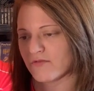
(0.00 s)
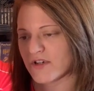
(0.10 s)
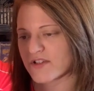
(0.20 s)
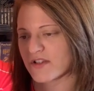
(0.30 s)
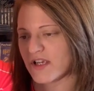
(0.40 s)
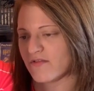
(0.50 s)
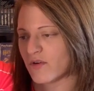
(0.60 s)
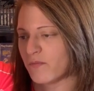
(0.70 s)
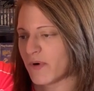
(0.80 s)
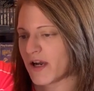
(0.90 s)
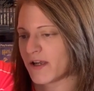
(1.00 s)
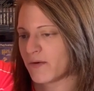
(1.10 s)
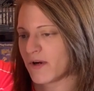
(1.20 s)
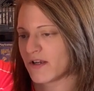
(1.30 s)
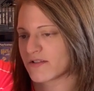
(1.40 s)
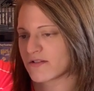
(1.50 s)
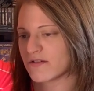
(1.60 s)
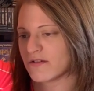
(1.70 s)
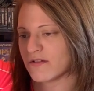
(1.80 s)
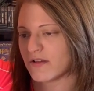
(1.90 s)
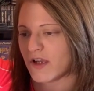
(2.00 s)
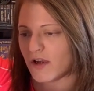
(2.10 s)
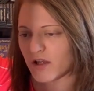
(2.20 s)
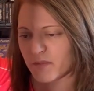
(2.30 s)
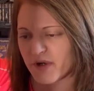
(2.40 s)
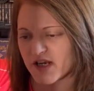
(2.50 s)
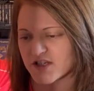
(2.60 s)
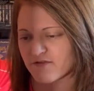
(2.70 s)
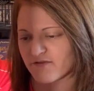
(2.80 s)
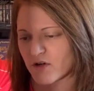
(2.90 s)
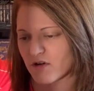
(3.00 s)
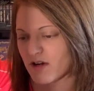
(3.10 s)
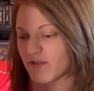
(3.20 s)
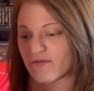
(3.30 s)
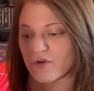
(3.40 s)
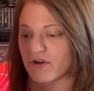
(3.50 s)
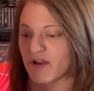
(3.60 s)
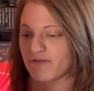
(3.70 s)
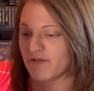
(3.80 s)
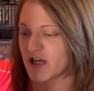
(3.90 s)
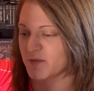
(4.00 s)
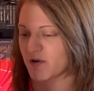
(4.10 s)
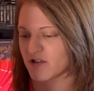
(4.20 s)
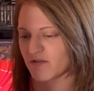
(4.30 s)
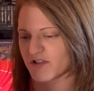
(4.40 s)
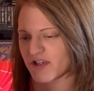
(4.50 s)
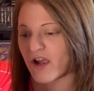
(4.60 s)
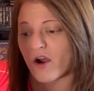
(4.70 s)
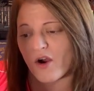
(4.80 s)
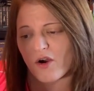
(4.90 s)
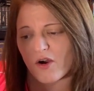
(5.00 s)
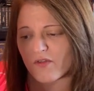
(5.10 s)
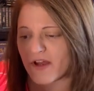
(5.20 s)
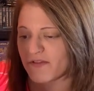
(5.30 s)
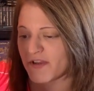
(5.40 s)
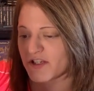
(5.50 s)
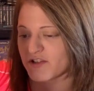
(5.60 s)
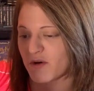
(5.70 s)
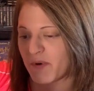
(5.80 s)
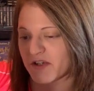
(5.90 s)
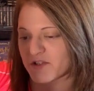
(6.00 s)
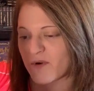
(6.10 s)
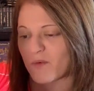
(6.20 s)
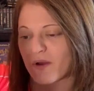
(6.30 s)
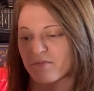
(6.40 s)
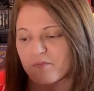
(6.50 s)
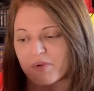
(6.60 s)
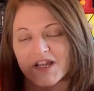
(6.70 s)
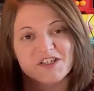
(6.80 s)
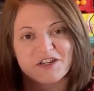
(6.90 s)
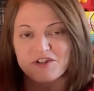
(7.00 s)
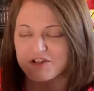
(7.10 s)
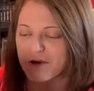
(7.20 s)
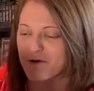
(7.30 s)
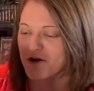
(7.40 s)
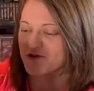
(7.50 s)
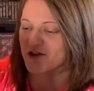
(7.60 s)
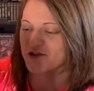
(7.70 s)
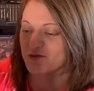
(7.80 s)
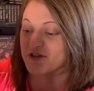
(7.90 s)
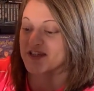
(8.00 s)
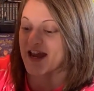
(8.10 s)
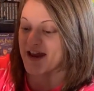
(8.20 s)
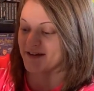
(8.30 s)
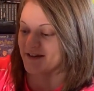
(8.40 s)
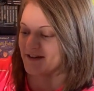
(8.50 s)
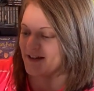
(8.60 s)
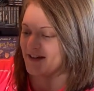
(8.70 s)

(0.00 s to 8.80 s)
Resident Evil Biohazard on the PS4. I've already got that for Xbox, obviously. Oh, that's not bad as well. When PlayStation 2 controllers were a tenner